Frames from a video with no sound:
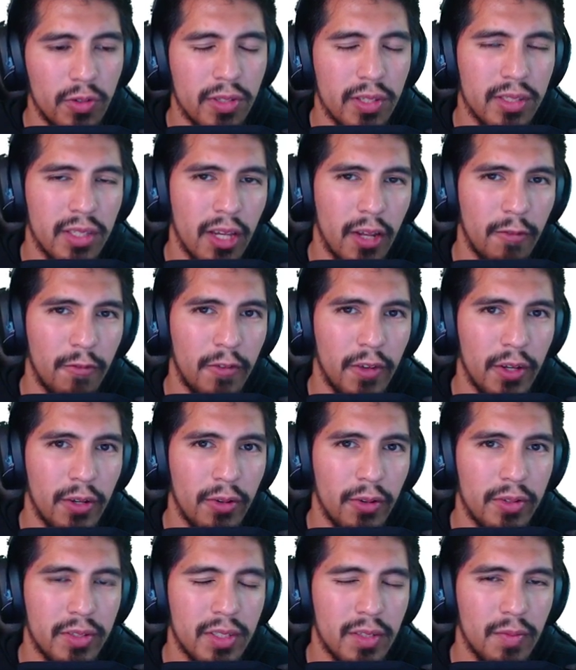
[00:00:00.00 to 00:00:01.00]
the set
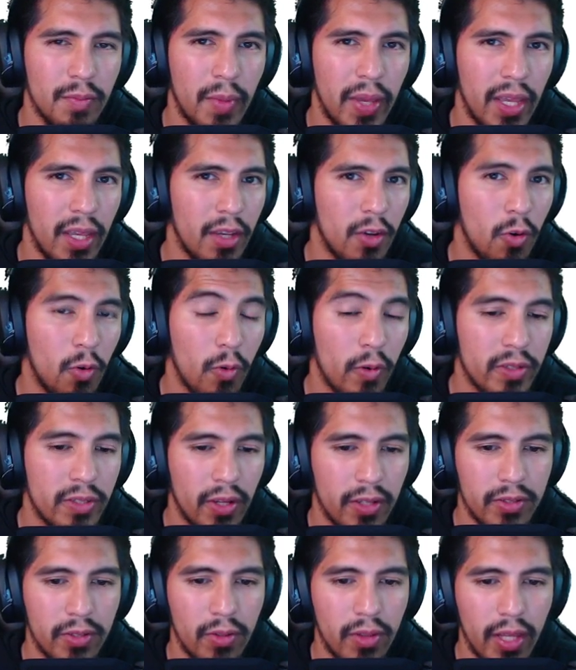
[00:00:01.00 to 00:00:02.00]
fill to make
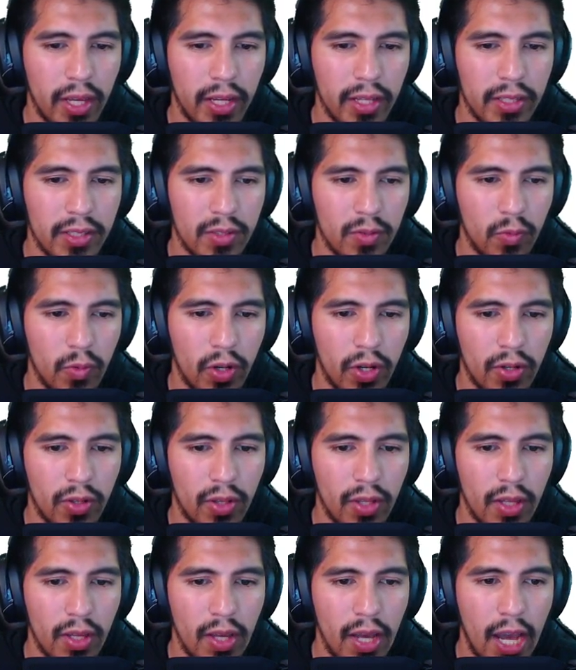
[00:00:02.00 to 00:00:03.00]
horizontal lines? Well,
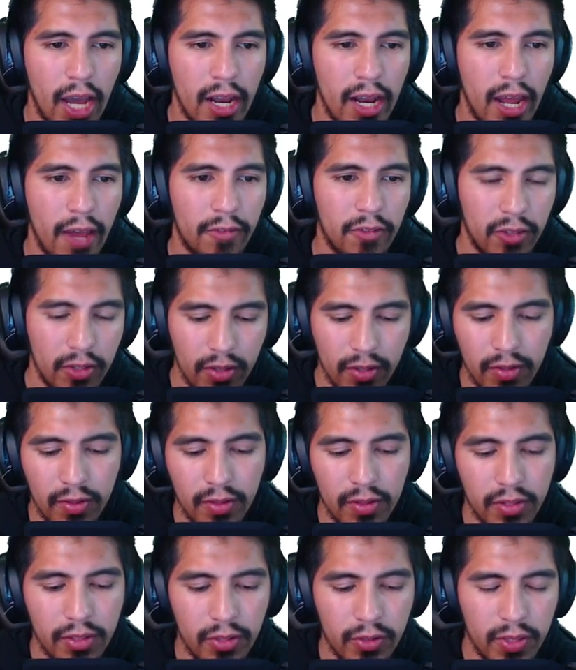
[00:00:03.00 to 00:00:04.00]
I'd have to
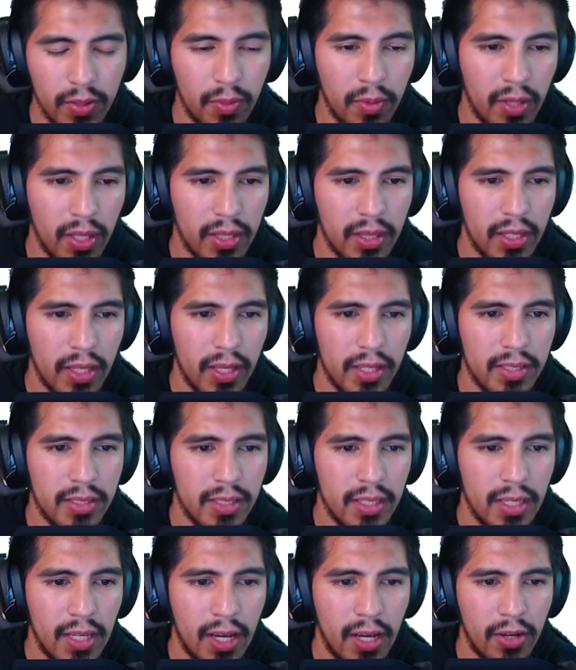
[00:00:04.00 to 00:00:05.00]
do something like this.
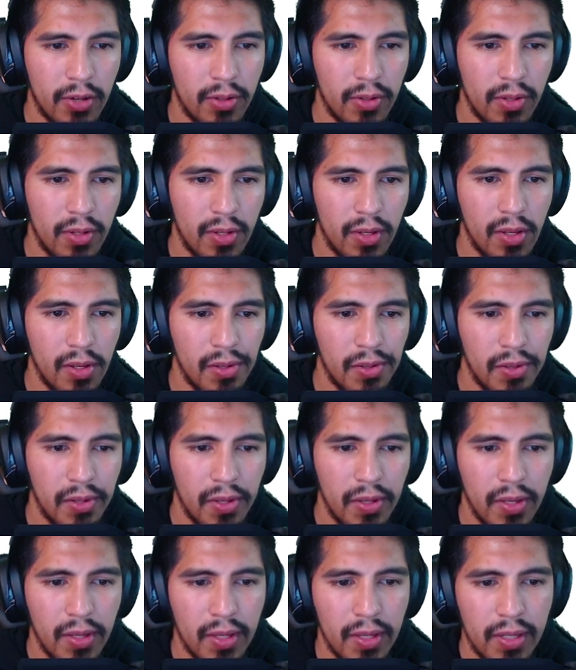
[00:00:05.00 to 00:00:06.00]
Cout
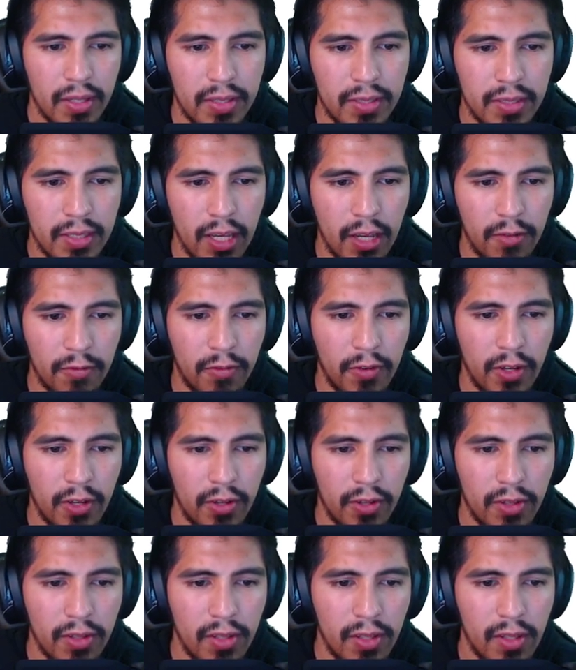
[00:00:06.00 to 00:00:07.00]
set fill.